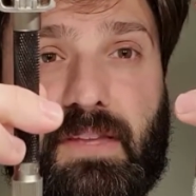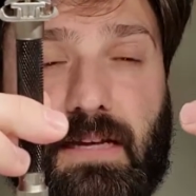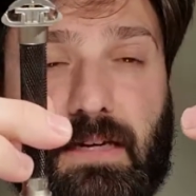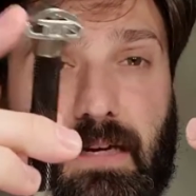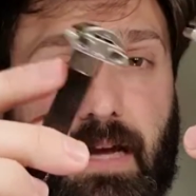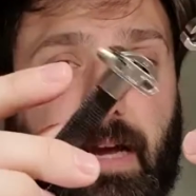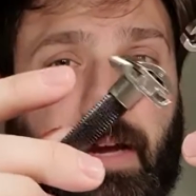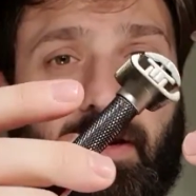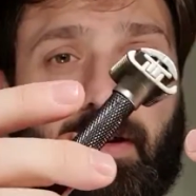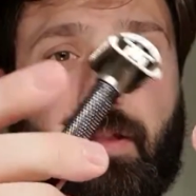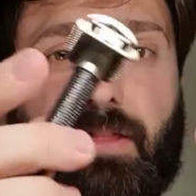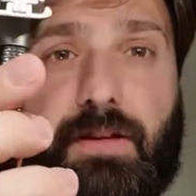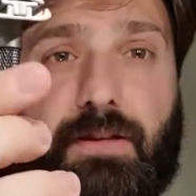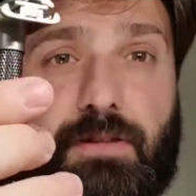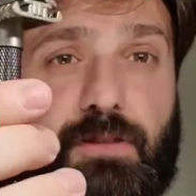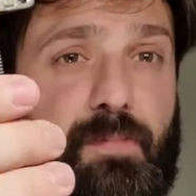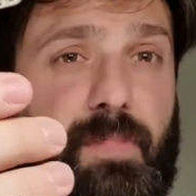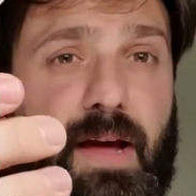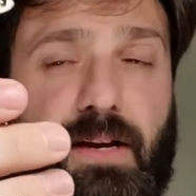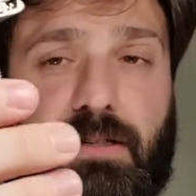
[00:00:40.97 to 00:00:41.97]

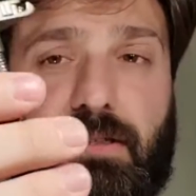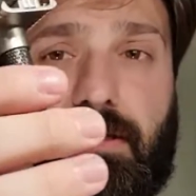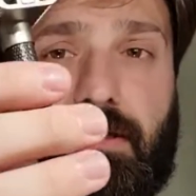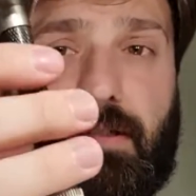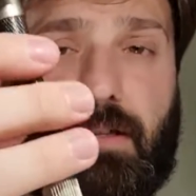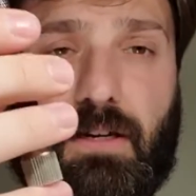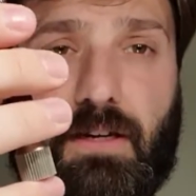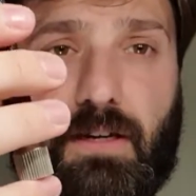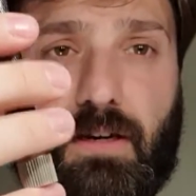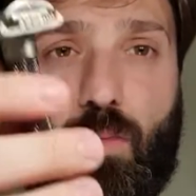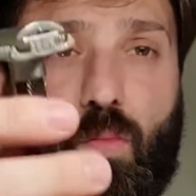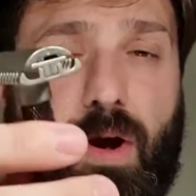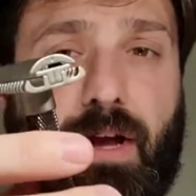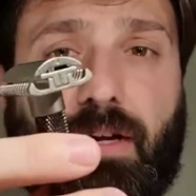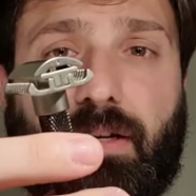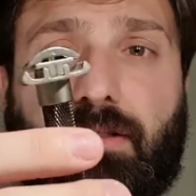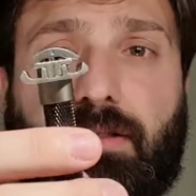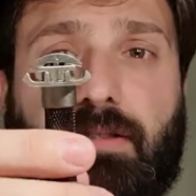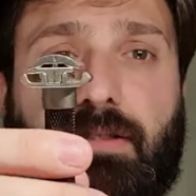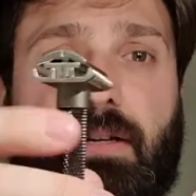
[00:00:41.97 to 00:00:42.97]
length, specs,
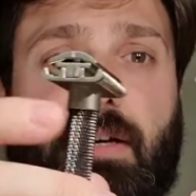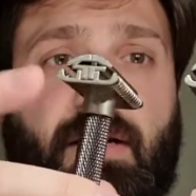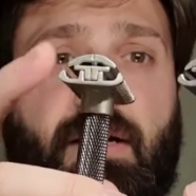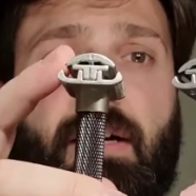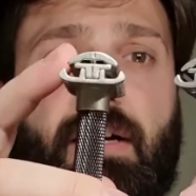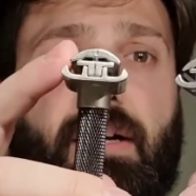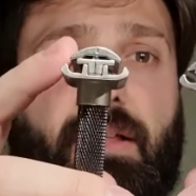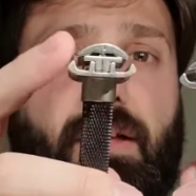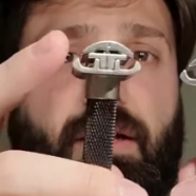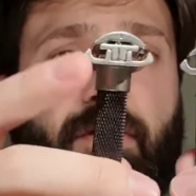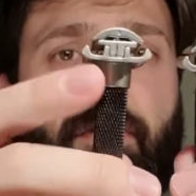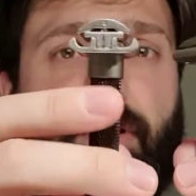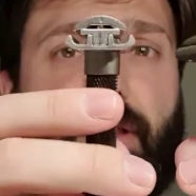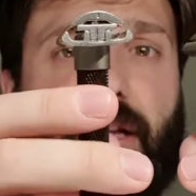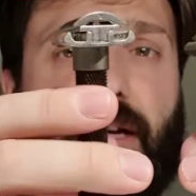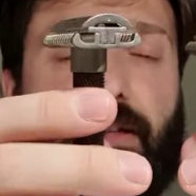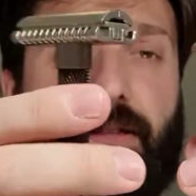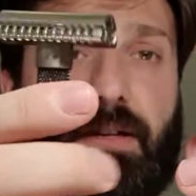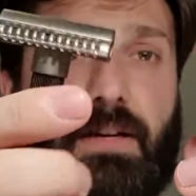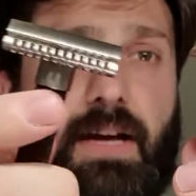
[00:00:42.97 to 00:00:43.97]
weight, even
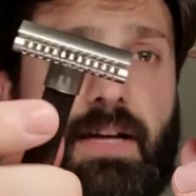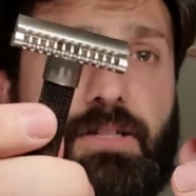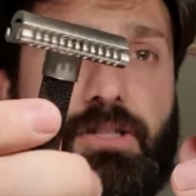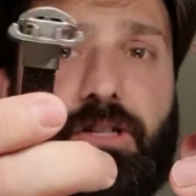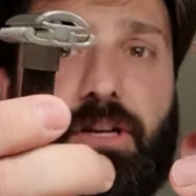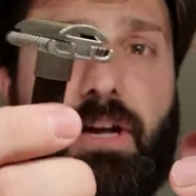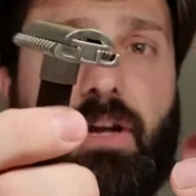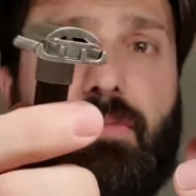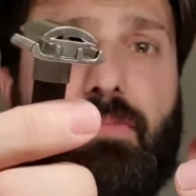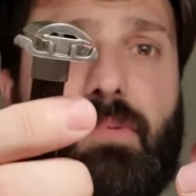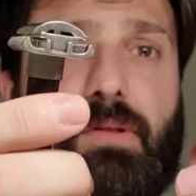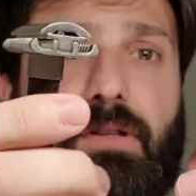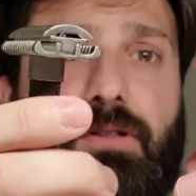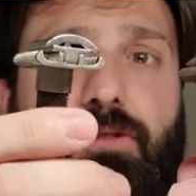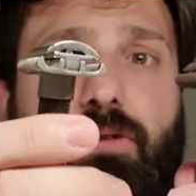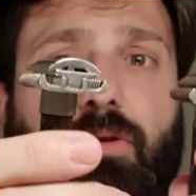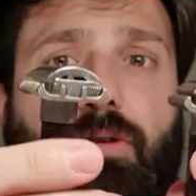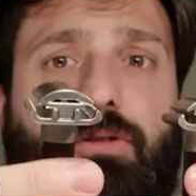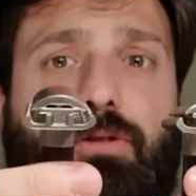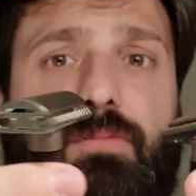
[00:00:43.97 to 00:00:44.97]
like the head shape,
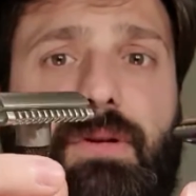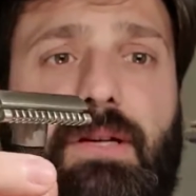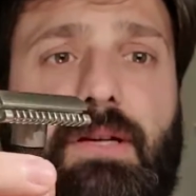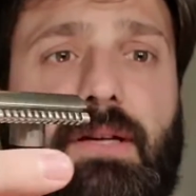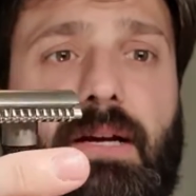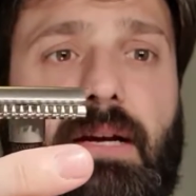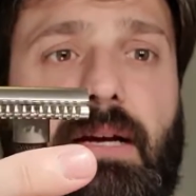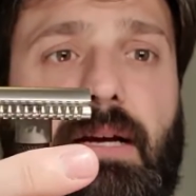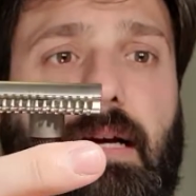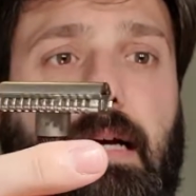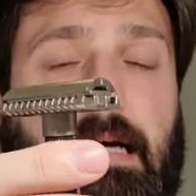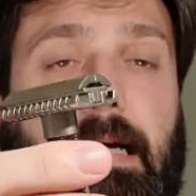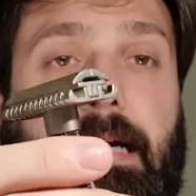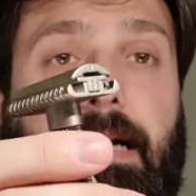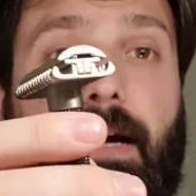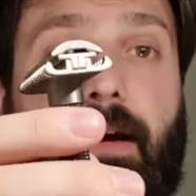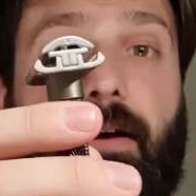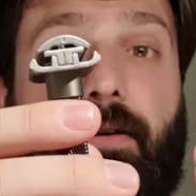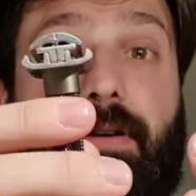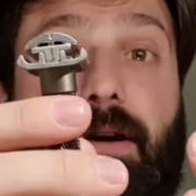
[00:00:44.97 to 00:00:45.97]
it's going to be
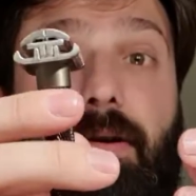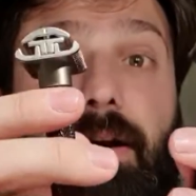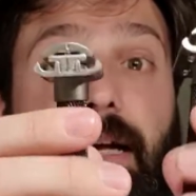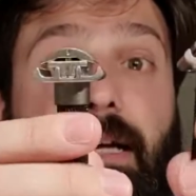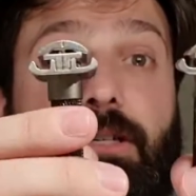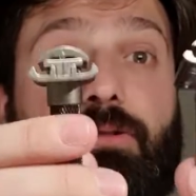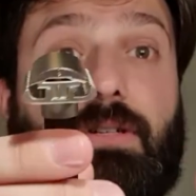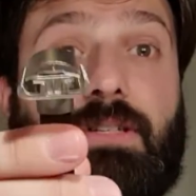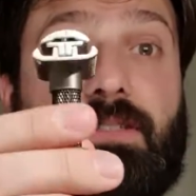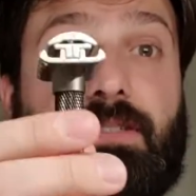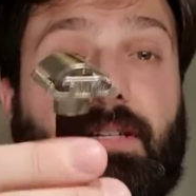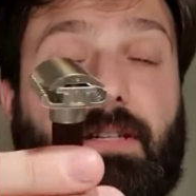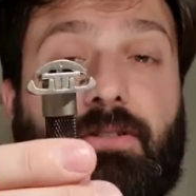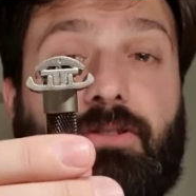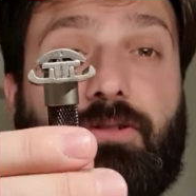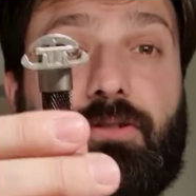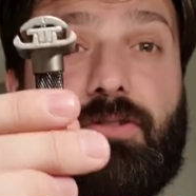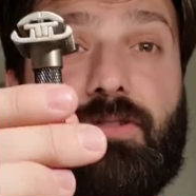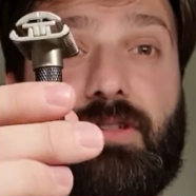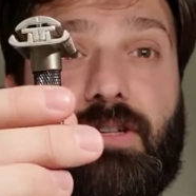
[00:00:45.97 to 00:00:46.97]
very interesting
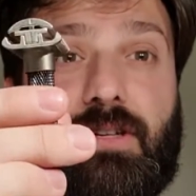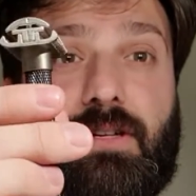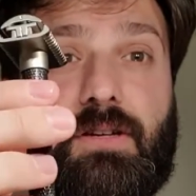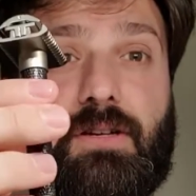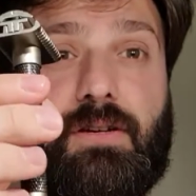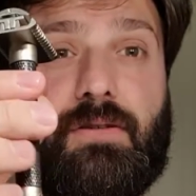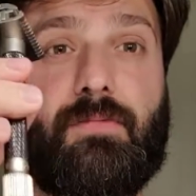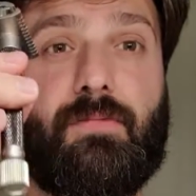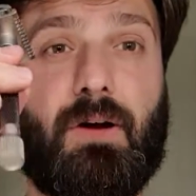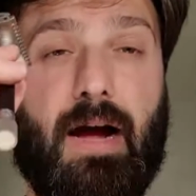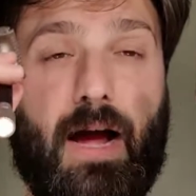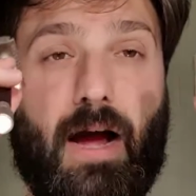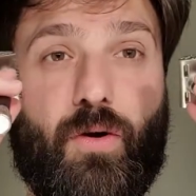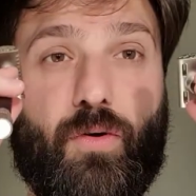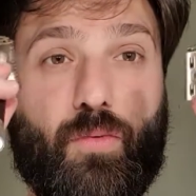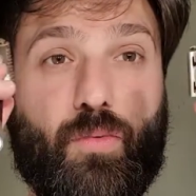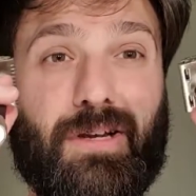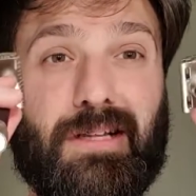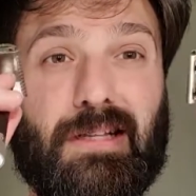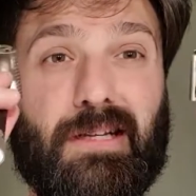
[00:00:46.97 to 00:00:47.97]
to see how
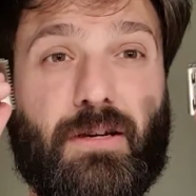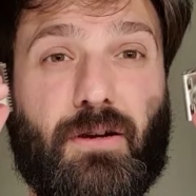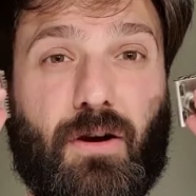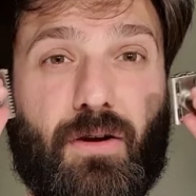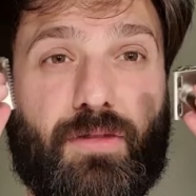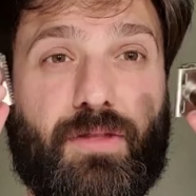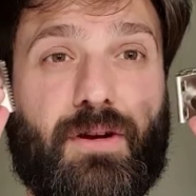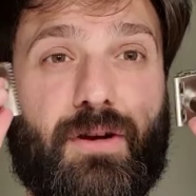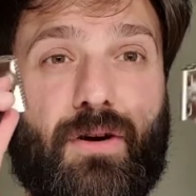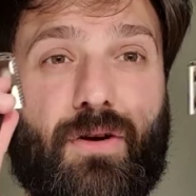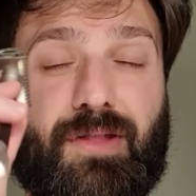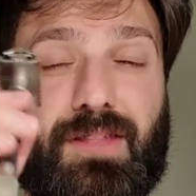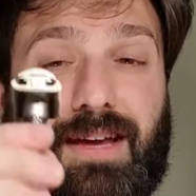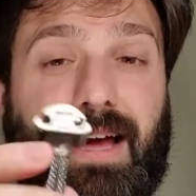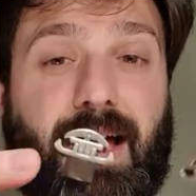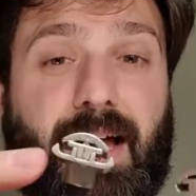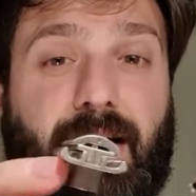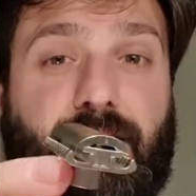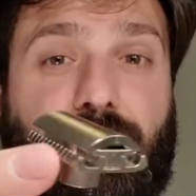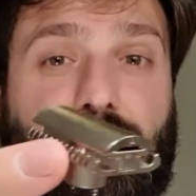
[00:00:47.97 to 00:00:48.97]
really on the
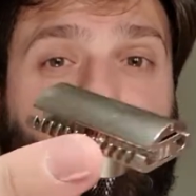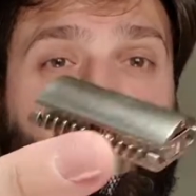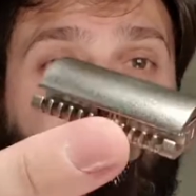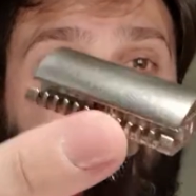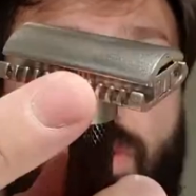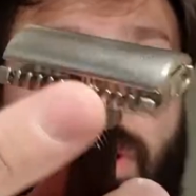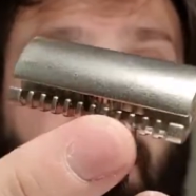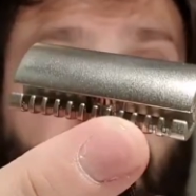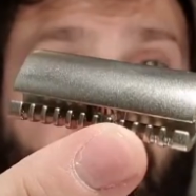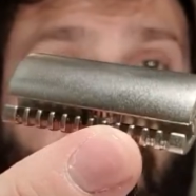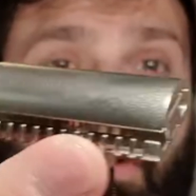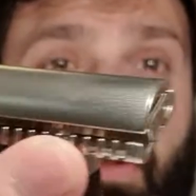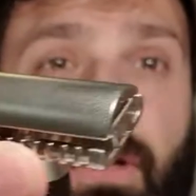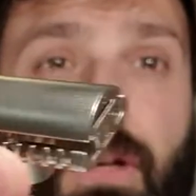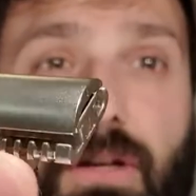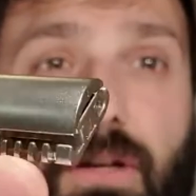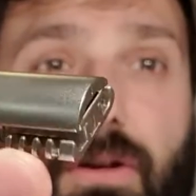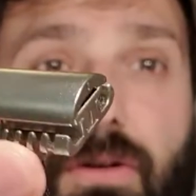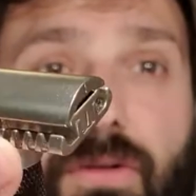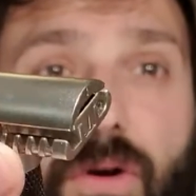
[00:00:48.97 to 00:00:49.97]
head or really on
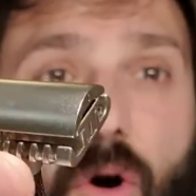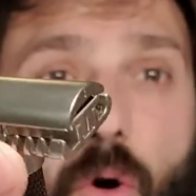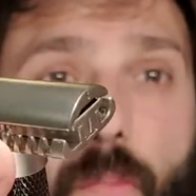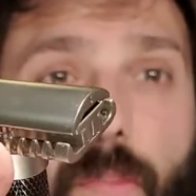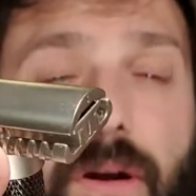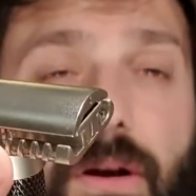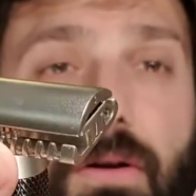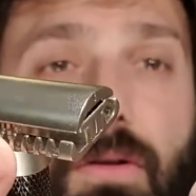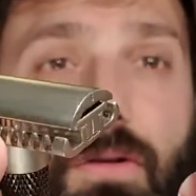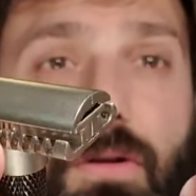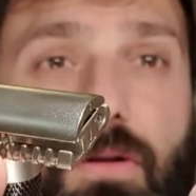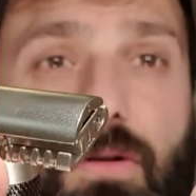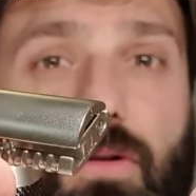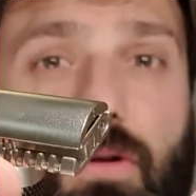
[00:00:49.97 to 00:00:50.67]
the open or